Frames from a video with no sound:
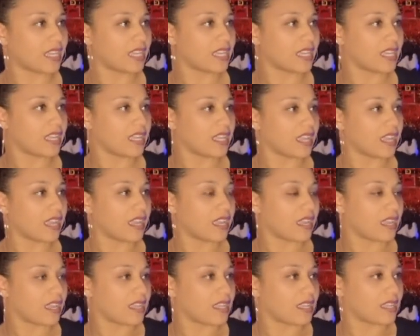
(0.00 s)
And what she
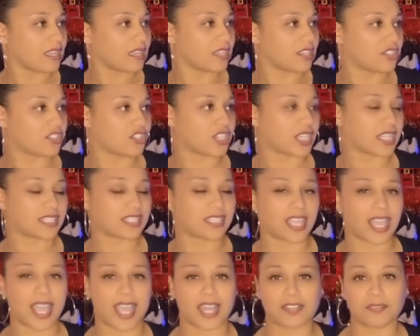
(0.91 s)
say to him? She
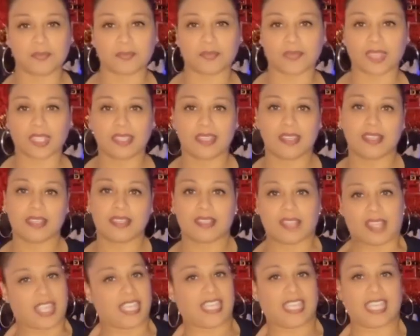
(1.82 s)
said,
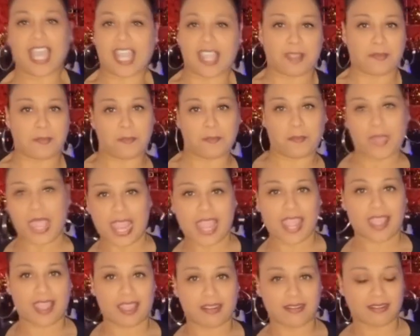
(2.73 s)
young
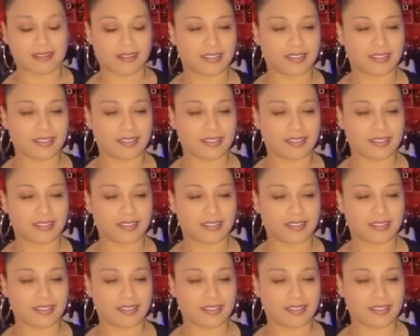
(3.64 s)
man.